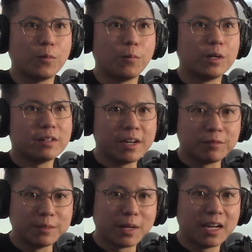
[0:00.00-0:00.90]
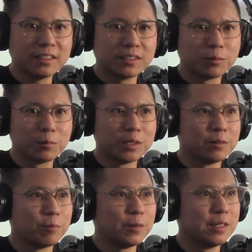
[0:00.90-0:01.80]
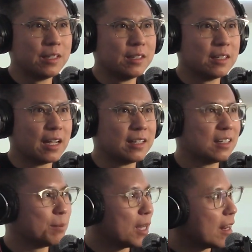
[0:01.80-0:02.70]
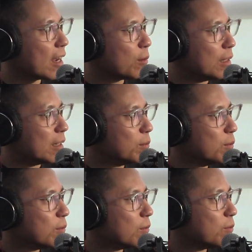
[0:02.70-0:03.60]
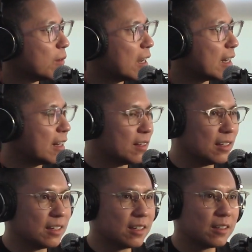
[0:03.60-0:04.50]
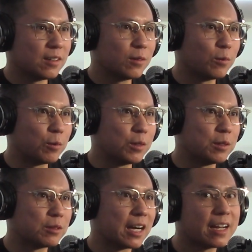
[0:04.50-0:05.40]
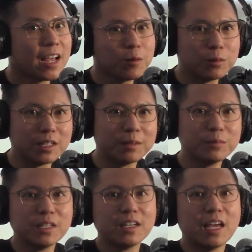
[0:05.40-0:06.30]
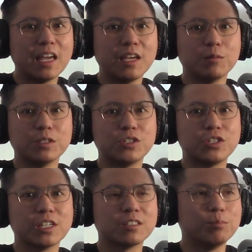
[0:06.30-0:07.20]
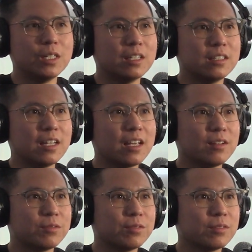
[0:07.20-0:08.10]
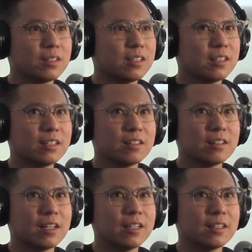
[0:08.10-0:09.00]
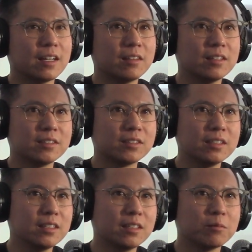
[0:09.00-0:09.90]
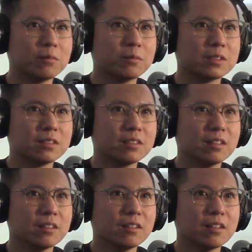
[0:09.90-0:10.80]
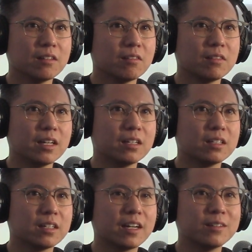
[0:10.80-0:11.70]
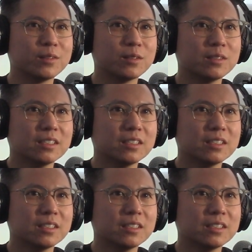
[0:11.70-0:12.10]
we were at Remax, we ended up at Equium, and I think when we were at Equium, it was just me and Dave, and I think Cindy was there. I don't know.